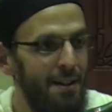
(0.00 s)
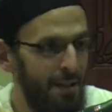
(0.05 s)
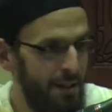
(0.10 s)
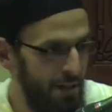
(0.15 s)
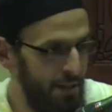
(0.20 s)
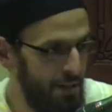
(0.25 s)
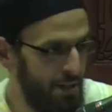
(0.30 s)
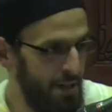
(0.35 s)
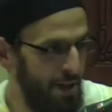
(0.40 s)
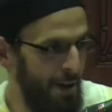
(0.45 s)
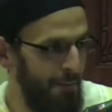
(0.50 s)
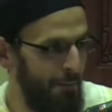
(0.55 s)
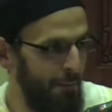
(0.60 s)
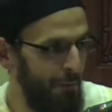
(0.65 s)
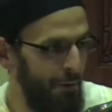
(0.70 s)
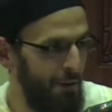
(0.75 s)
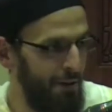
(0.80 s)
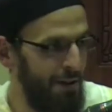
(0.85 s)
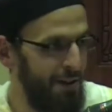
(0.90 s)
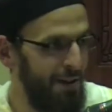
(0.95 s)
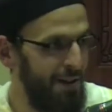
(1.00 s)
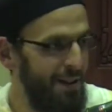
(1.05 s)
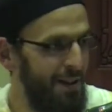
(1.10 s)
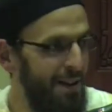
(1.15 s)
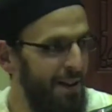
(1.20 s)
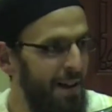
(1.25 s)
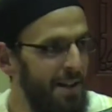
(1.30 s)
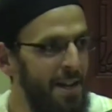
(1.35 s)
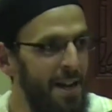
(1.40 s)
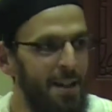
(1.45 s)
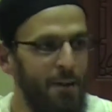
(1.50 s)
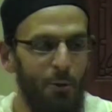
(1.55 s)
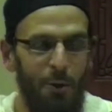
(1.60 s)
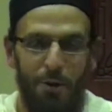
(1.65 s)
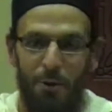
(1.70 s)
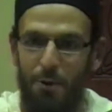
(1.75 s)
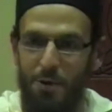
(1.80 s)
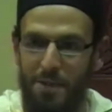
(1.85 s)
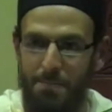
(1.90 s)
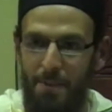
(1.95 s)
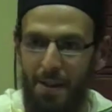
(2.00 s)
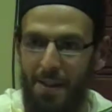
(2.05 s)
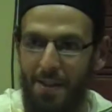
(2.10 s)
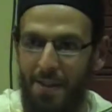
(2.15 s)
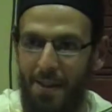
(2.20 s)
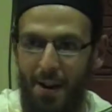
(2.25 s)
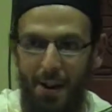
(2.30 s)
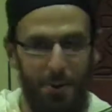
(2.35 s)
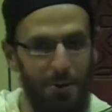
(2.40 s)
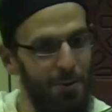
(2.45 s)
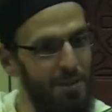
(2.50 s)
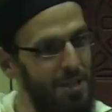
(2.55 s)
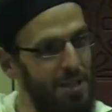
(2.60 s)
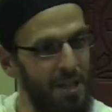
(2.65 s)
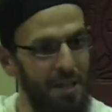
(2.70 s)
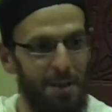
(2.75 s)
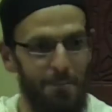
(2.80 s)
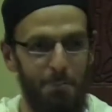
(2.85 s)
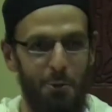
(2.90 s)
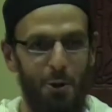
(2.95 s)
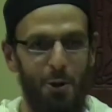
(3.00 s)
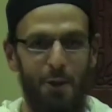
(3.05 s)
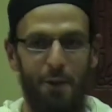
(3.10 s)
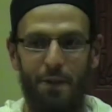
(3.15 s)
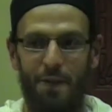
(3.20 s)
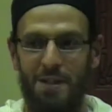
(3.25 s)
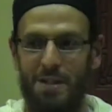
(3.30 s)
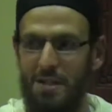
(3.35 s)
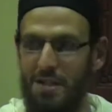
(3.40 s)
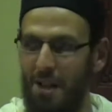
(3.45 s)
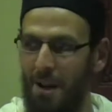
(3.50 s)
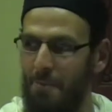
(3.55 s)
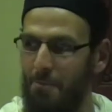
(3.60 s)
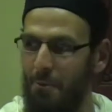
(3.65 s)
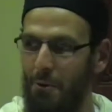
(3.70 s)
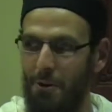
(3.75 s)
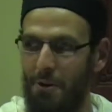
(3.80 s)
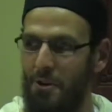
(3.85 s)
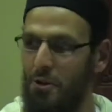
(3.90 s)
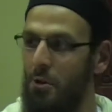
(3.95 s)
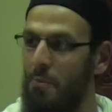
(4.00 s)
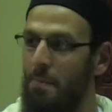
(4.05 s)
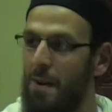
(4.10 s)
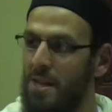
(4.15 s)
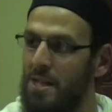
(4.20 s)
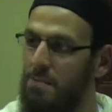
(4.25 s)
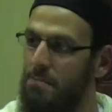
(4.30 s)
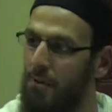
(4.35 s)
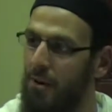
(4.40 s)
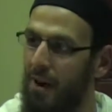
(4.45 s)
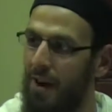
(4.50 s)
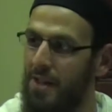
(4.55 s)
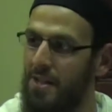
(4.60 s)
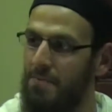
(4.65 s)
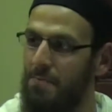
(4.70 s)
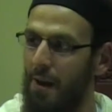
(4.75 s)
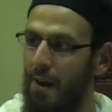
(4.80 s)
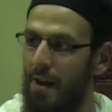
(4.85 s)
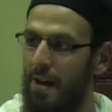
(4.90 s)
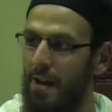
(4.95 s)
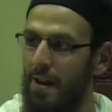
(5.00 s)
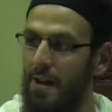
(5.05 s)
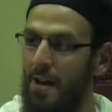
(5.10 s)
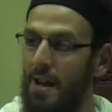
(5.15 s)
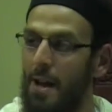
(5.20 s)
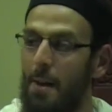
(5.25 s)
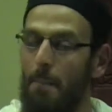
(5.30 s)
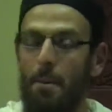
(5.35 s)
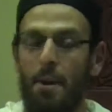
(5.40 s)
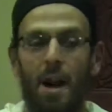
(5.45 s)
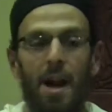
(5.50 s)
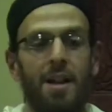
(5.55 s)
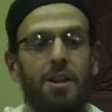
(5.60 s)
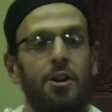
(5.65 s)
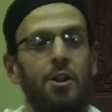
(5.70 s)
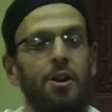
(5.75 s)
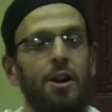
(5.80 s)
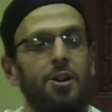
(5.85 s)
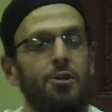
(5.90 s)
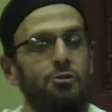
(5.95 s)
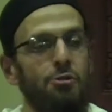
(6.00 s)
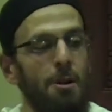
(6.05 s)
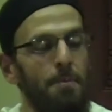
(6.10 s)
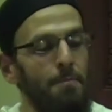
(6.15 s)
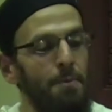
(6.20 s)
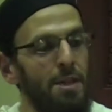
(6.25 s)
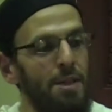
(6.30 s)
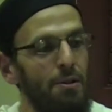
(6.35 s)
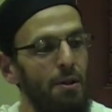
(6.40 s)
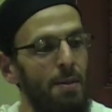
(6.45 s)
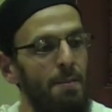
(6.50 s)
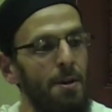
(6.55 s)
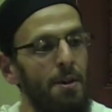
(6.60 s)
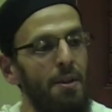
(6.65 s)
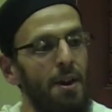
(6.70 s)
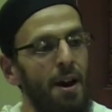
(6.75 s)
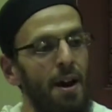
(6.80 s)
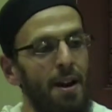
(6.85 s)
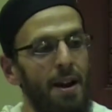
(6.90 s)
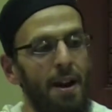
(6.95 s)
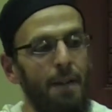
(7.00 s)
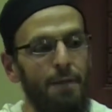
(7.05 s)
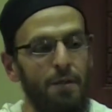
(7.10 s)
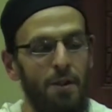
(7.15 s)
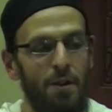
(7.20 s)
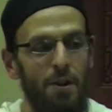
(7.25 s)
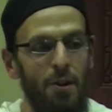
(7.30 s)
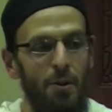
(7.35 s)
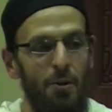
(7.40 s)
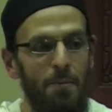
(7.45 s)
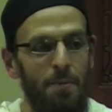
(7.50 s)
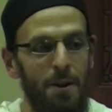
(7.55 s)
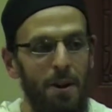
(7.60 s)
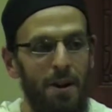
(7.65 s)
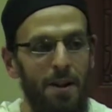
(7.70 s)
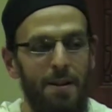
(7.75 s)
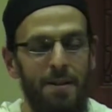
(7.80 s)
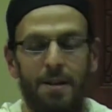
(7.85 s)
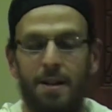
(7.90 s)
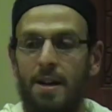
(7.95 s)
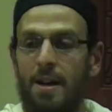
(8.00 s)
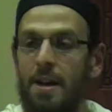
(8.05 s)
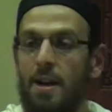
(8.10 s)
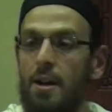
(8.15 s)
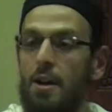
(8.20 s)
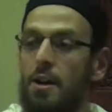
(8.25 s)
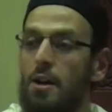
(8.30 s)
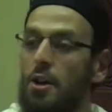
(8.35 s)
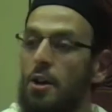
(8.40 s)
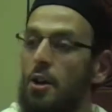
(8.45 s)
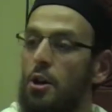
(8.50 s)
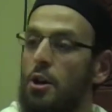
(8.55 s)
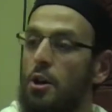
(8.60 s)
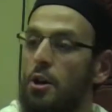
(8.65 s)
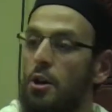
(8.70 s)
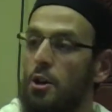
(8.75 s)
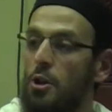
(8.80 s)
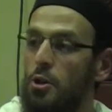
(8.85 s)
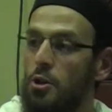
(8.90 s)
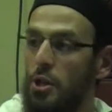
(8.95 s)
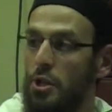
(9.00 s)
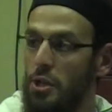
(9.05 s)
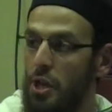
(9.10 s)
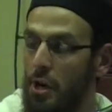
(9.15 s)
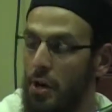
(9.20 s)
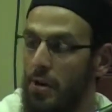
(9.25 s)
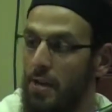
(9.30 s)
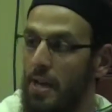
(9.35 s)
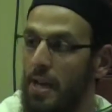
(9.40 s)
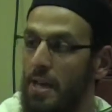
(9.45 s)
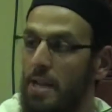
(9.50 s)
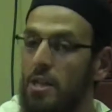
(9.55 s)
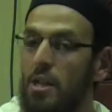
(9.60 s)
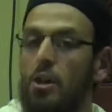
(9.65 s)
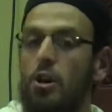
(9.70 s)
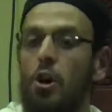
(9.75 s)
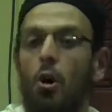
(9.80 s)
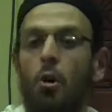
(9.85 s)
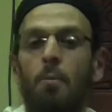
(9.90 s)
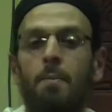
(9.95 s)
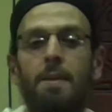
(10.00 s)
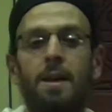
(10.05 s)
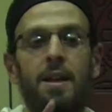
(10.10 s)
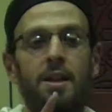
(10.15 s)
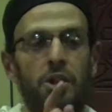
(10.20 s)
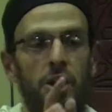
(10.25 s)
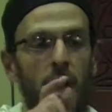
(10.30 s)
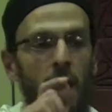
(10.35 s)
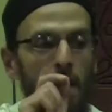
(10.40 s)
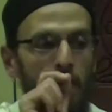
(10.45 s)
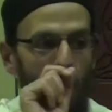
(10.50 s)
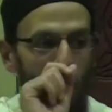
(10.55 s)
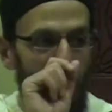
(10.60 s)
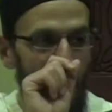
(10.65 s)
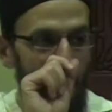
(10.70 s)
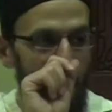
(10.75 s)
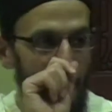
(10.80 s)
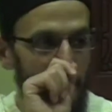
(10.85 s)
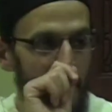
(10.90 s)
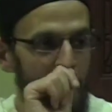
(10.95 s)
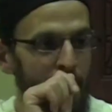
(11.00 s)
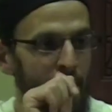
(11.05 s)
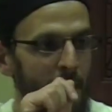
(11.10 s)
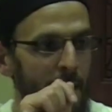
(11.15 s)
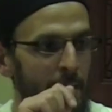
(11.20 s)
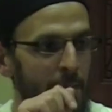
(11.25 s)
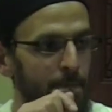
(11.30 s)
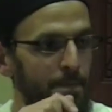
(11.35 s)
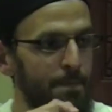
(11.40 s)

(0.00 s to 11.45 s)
Istanbul. And anyone who's been there, you see the beauty of Istanbul and you're mesmerized by it. But I took a trip this Ramadan after the Umrah to Turkey to go meet Sheikh Mohammed Amin.